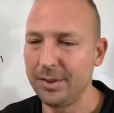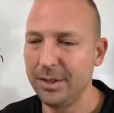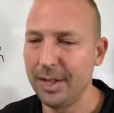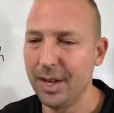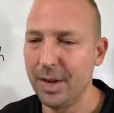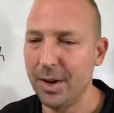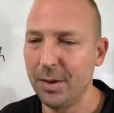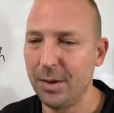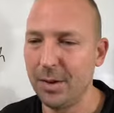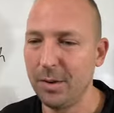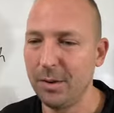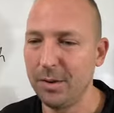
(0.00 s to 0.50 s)
you
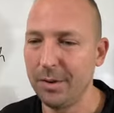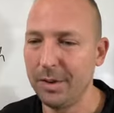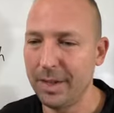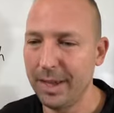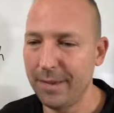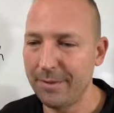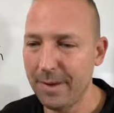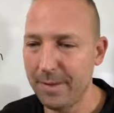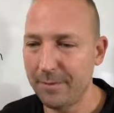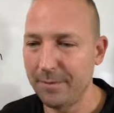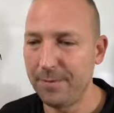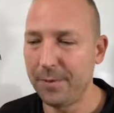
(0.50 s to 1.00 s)
know,
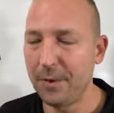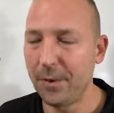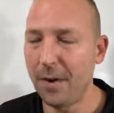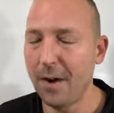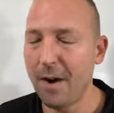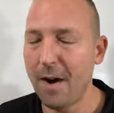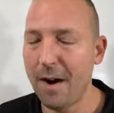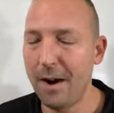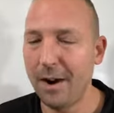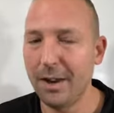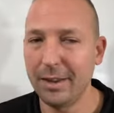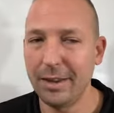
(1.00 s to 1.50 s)
if I'm
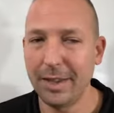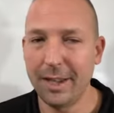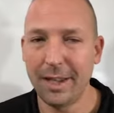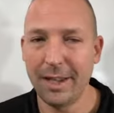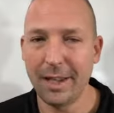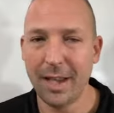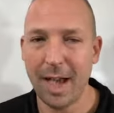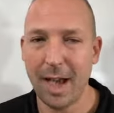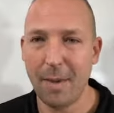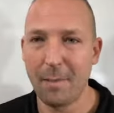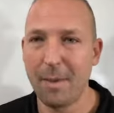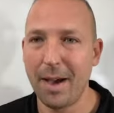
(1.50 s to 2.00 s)

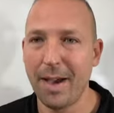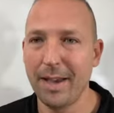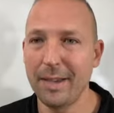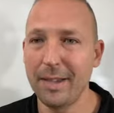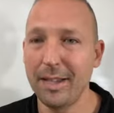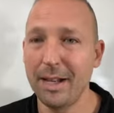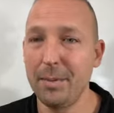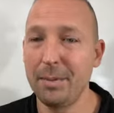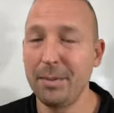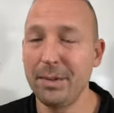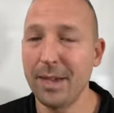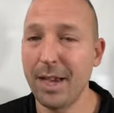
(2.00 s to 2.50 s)
full-heartedly, I might
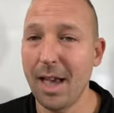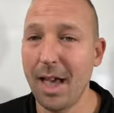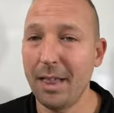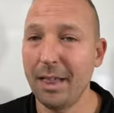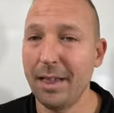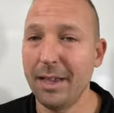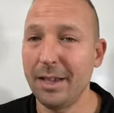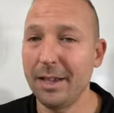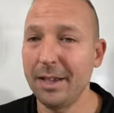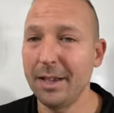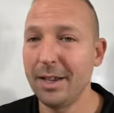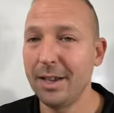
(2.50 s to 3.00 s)
end up
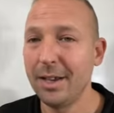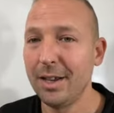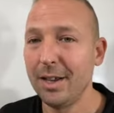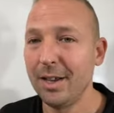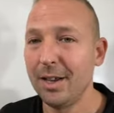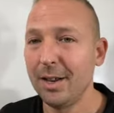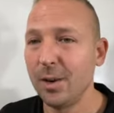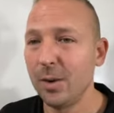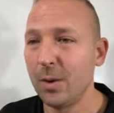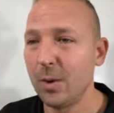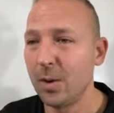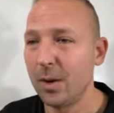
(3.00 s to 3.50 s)
yelling
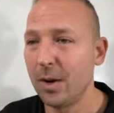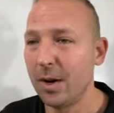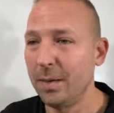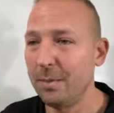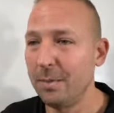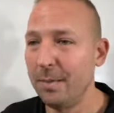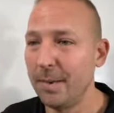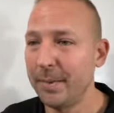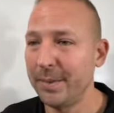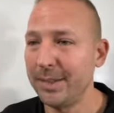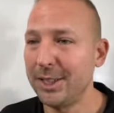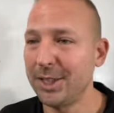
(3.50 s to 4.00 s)
or
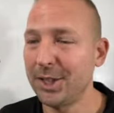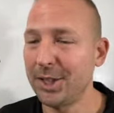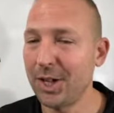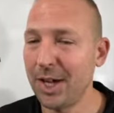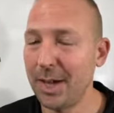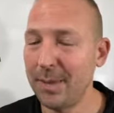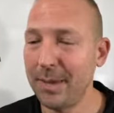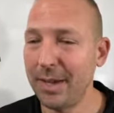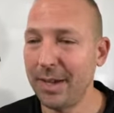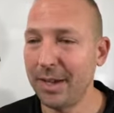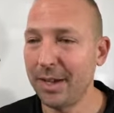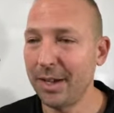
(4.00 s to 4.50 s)
maybe
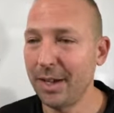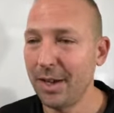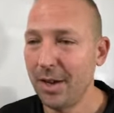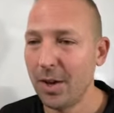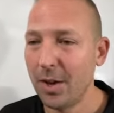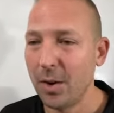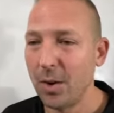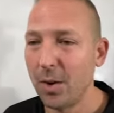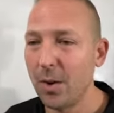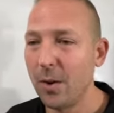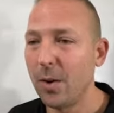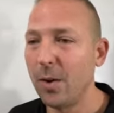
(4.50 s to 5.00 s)
screaming
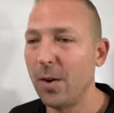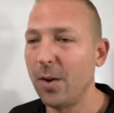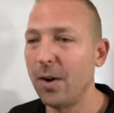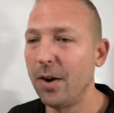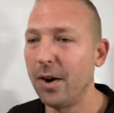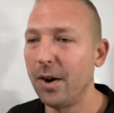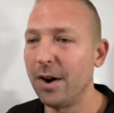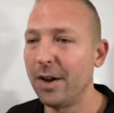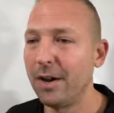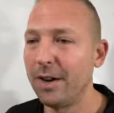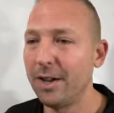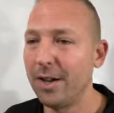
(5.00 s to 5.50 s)

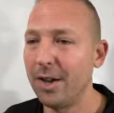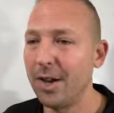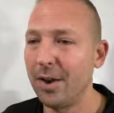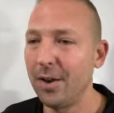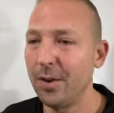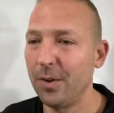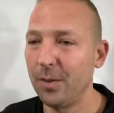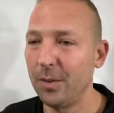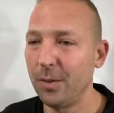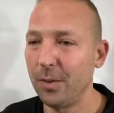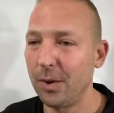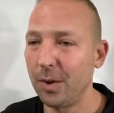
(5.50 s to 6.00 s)
or, you
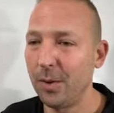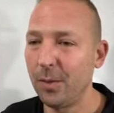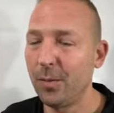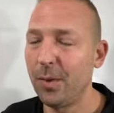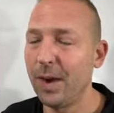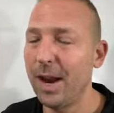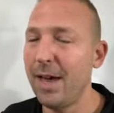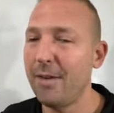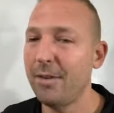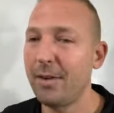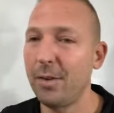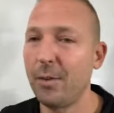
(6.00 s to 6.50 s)
know, or
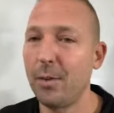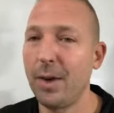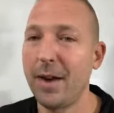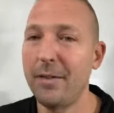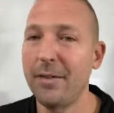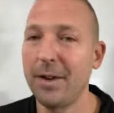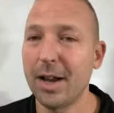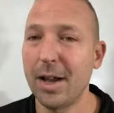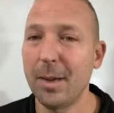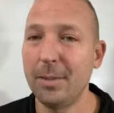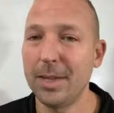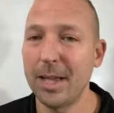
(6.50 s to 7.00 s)

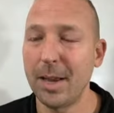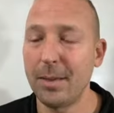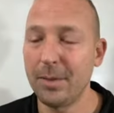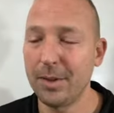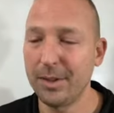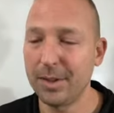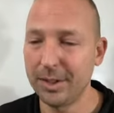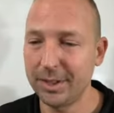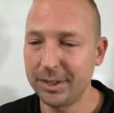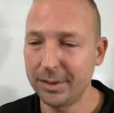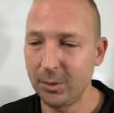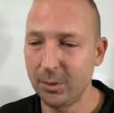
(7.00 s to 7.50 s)
whatever comes up.
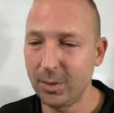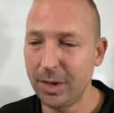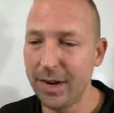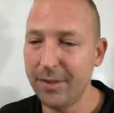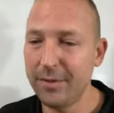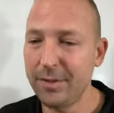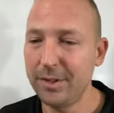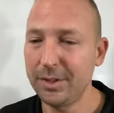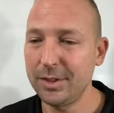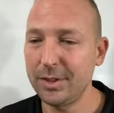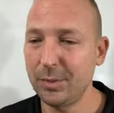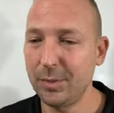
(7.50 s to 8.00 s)
You just, when
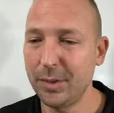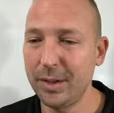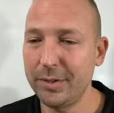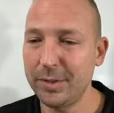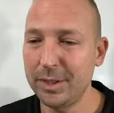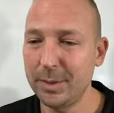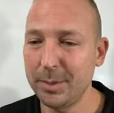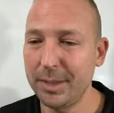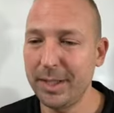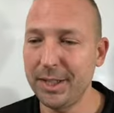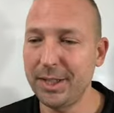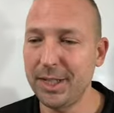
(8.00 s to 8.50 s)
you
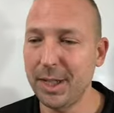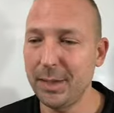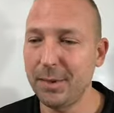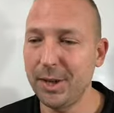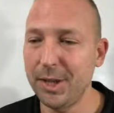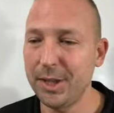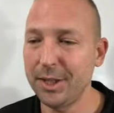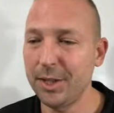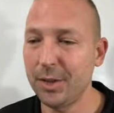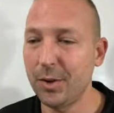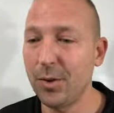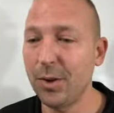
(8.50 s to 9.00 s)
speak
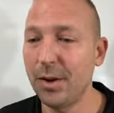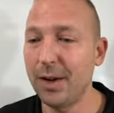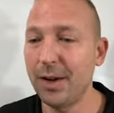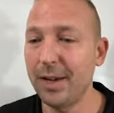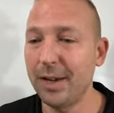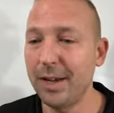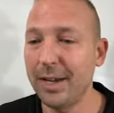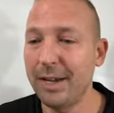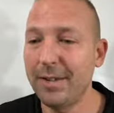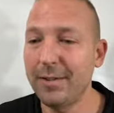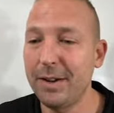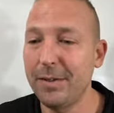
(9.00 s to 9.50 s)
gibberish,
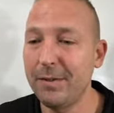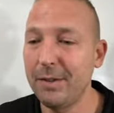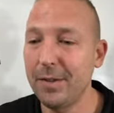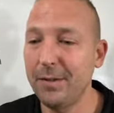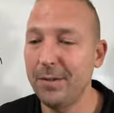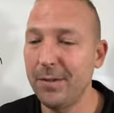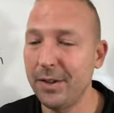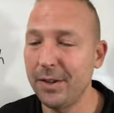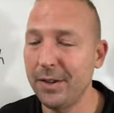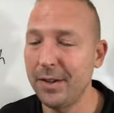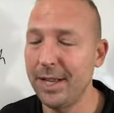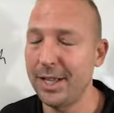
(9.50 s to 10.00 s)
or even if you
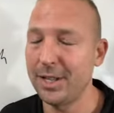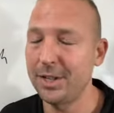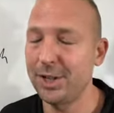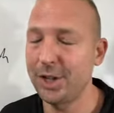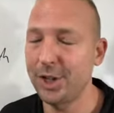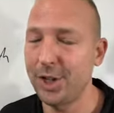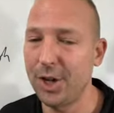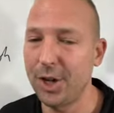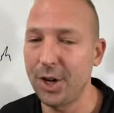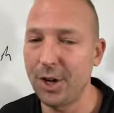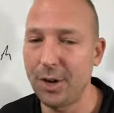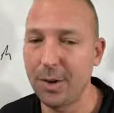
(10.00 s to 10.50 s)
feel
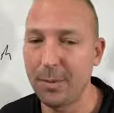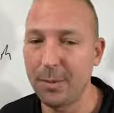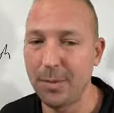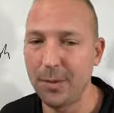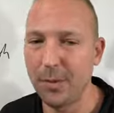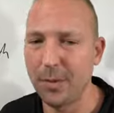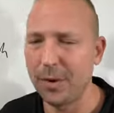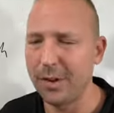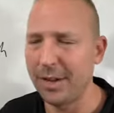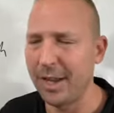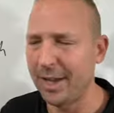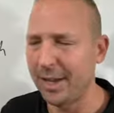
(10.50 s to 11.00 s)
insecure
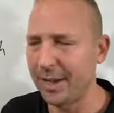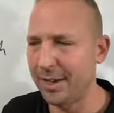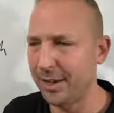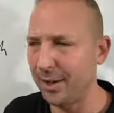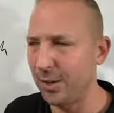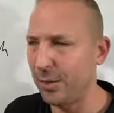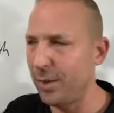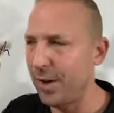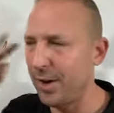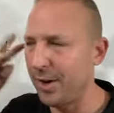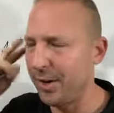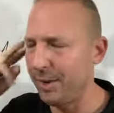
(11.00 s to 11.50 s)
or like
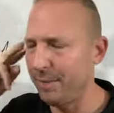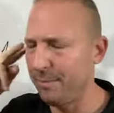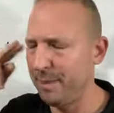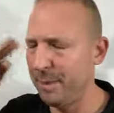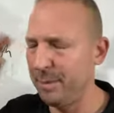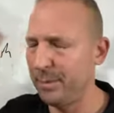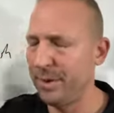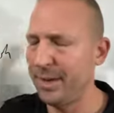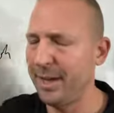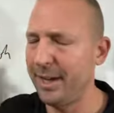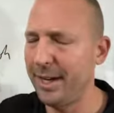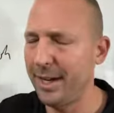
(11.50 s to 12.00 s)
you're wondering if
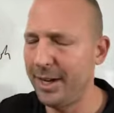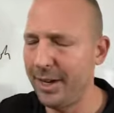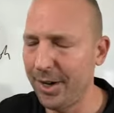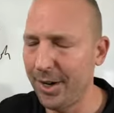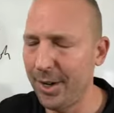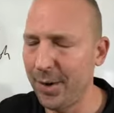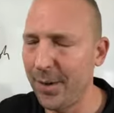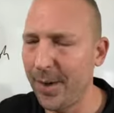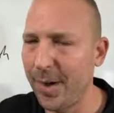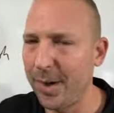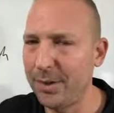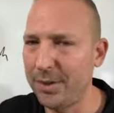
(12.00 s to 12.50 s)
people can hear
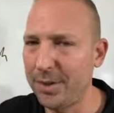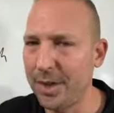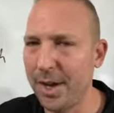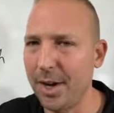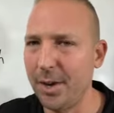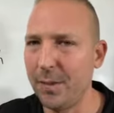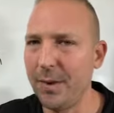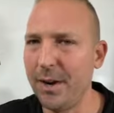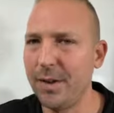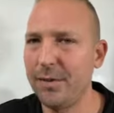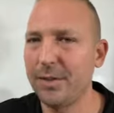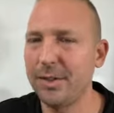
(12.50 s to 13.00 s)
you outside
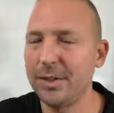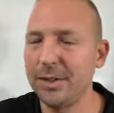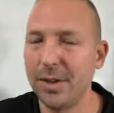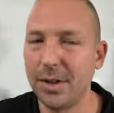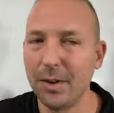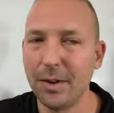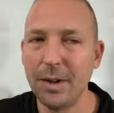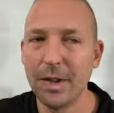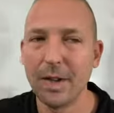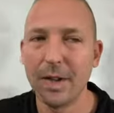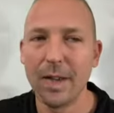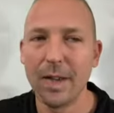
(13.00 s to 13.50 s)
or whatever. So